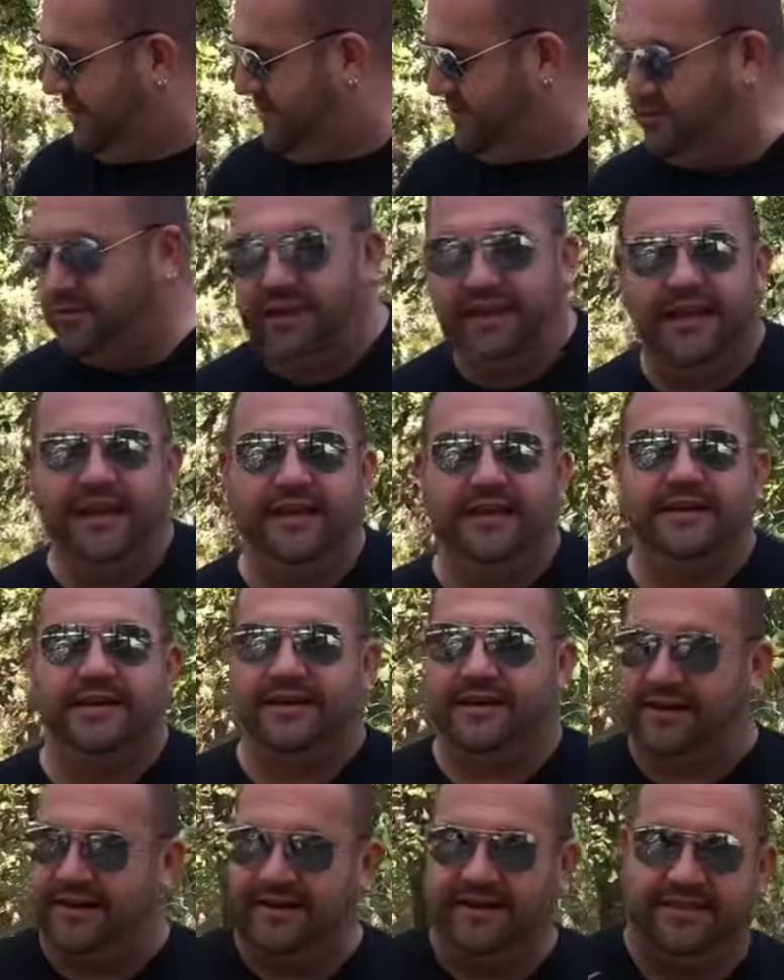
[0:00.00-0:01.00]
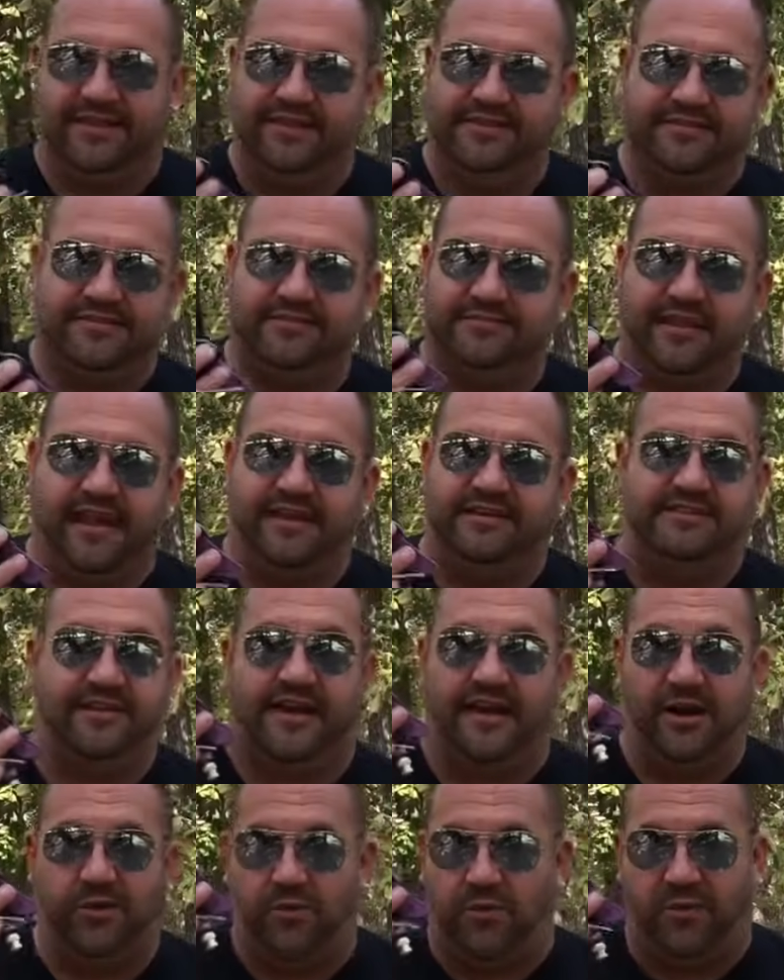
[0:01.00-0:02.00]
You need, this
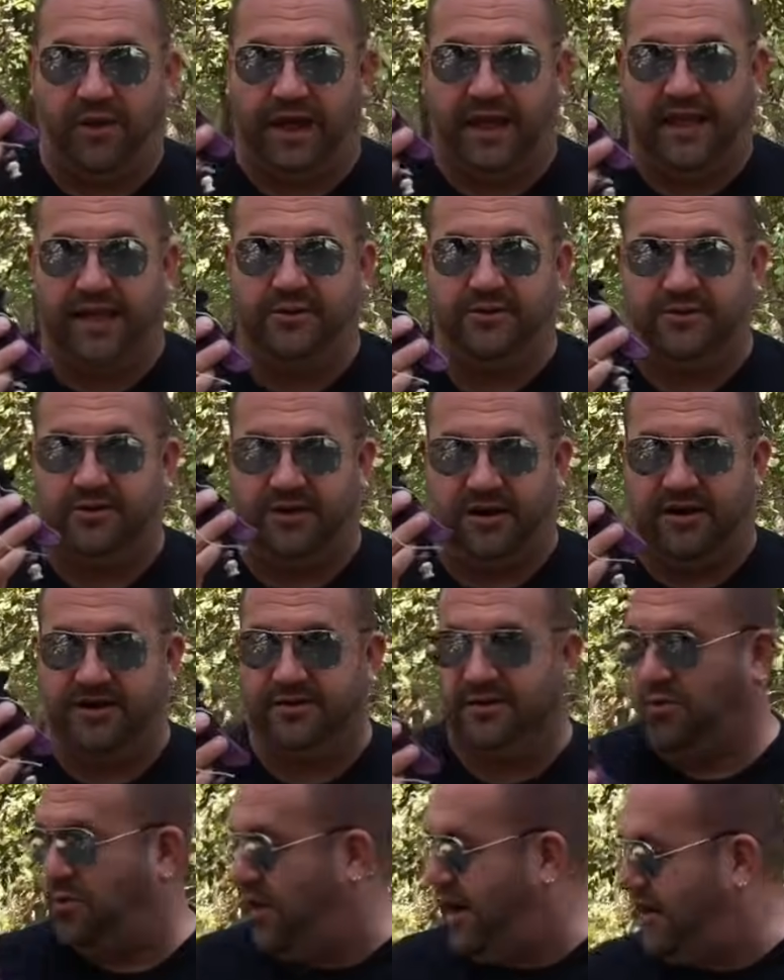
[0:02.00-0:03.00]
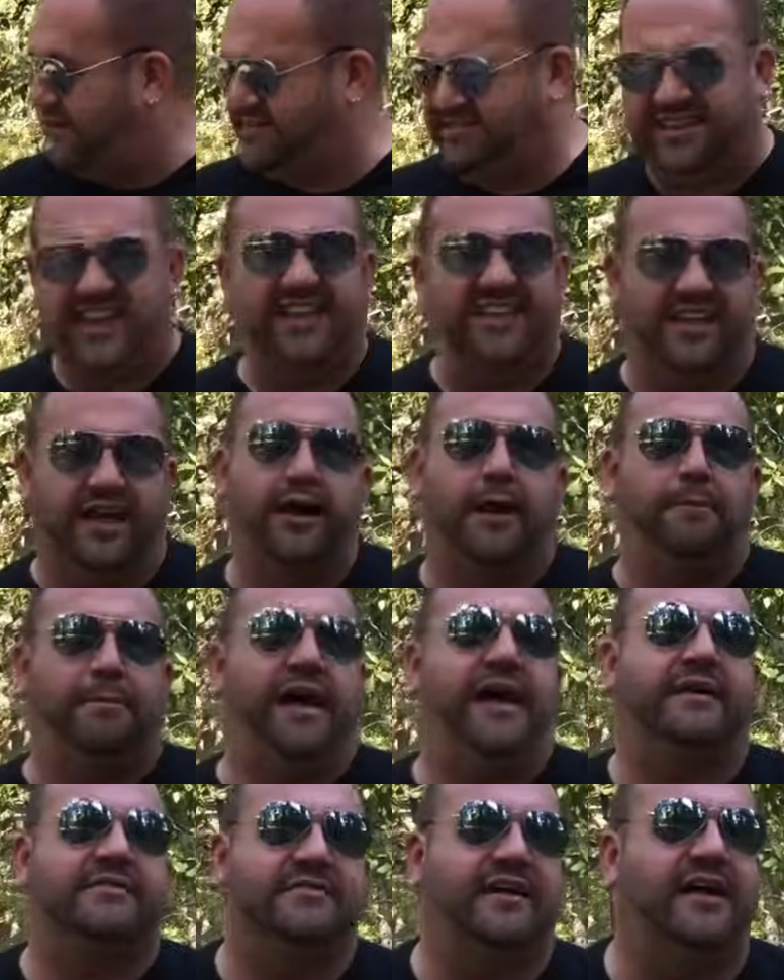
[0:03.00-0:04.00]
antenna won't handle 100 watts. To get like a
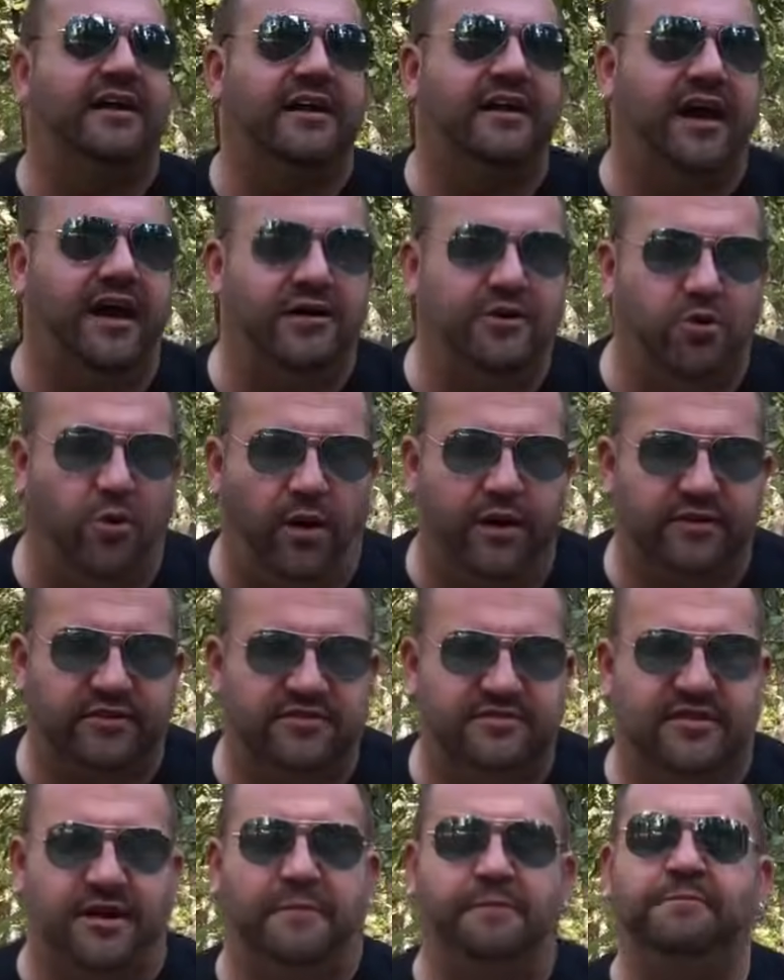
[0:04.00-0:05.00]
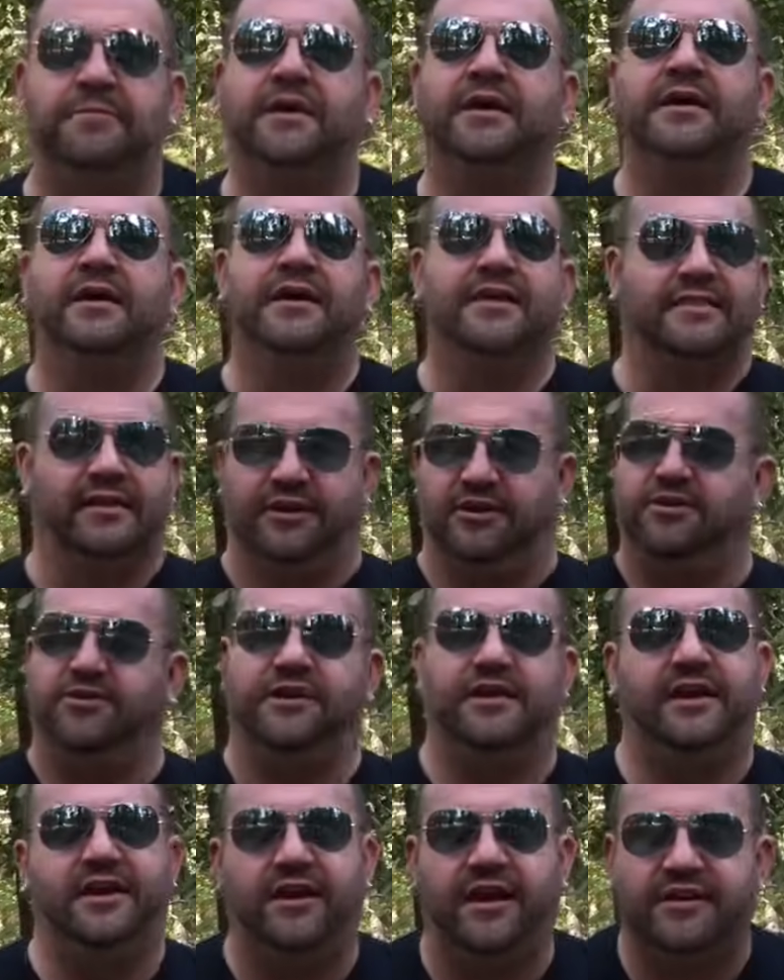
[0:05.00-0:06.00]
PAC-10, a 9-to-1 or something, then you
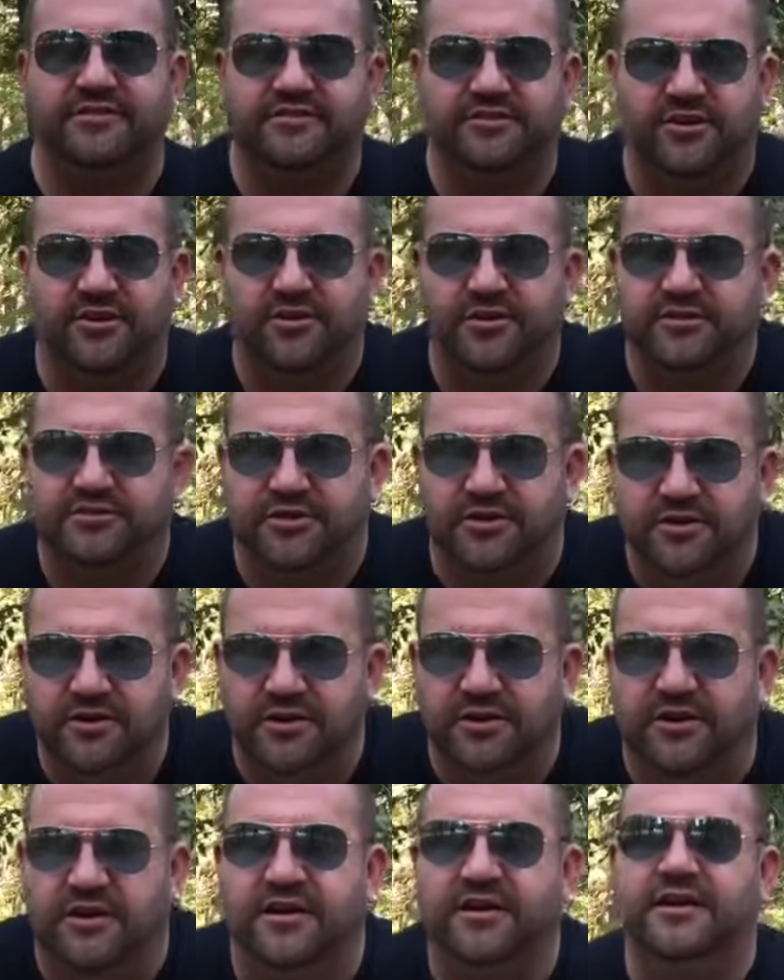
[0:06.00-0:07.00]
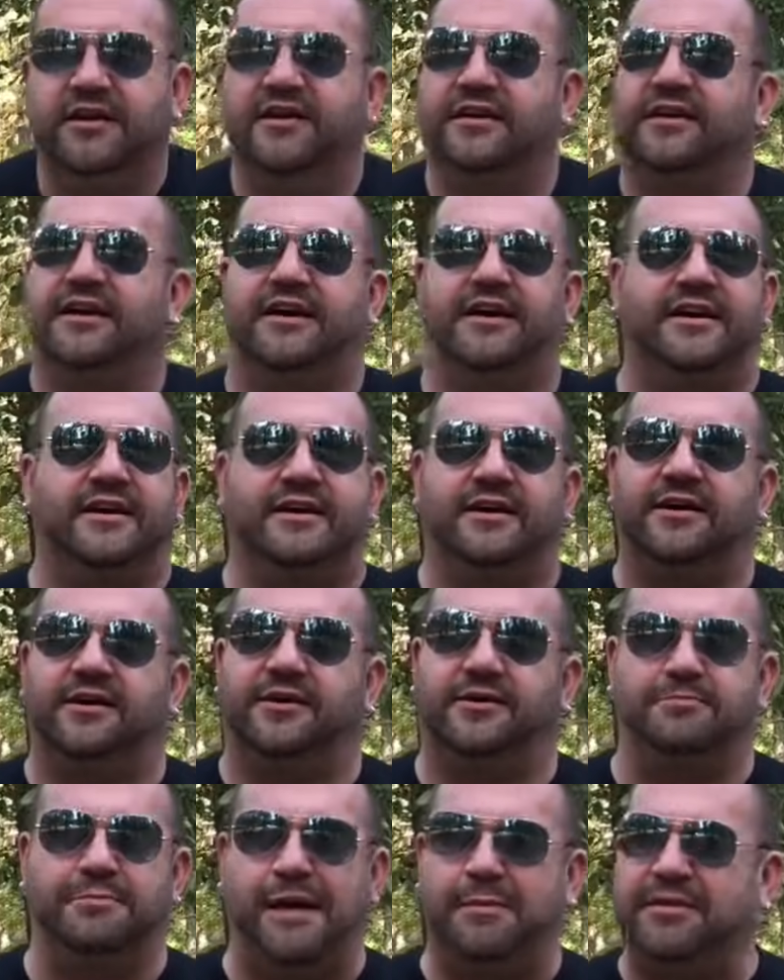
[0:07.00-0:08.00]
need an external tuner.
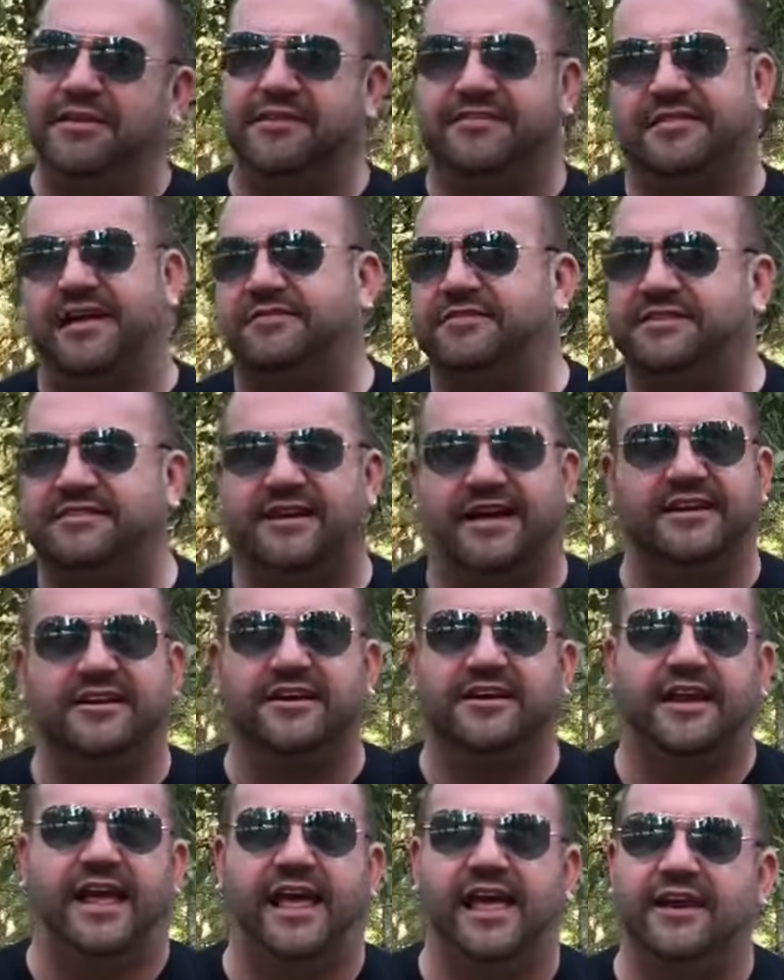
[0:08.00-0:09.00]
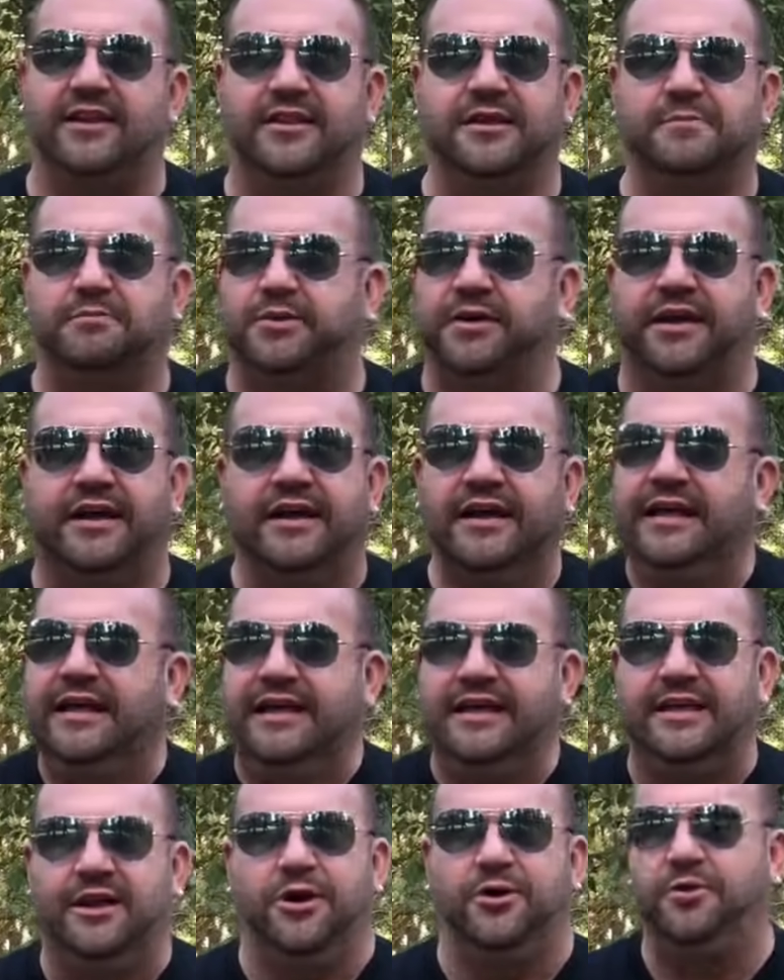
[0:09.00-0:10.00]
Maybe the 710 could handle it, but
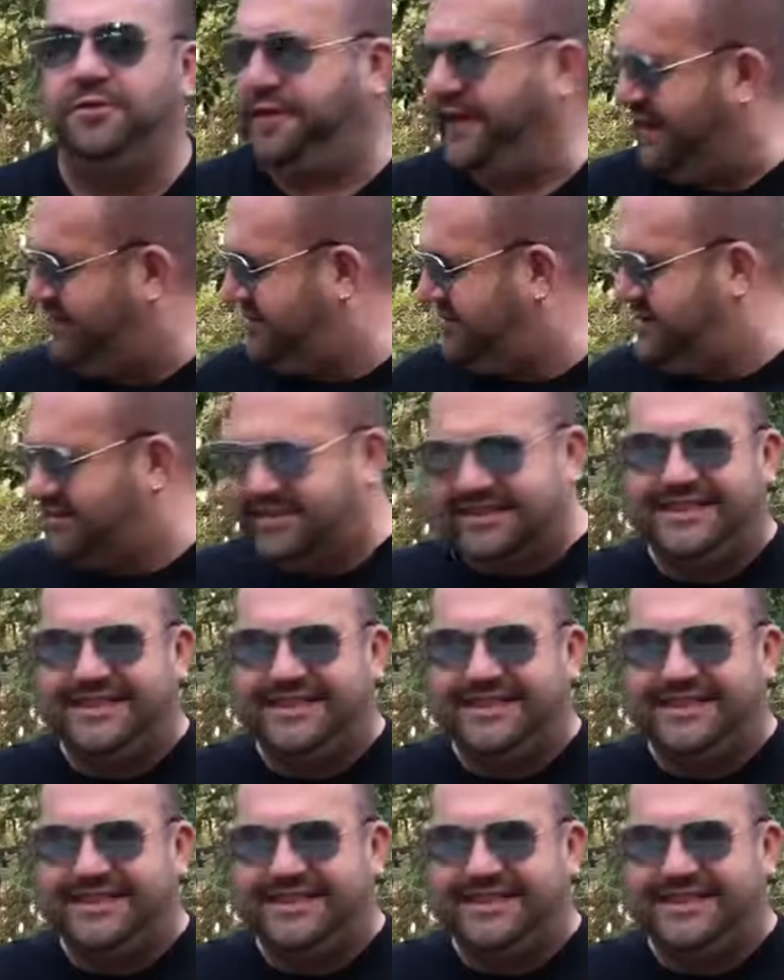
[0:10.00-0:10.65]
you know, that's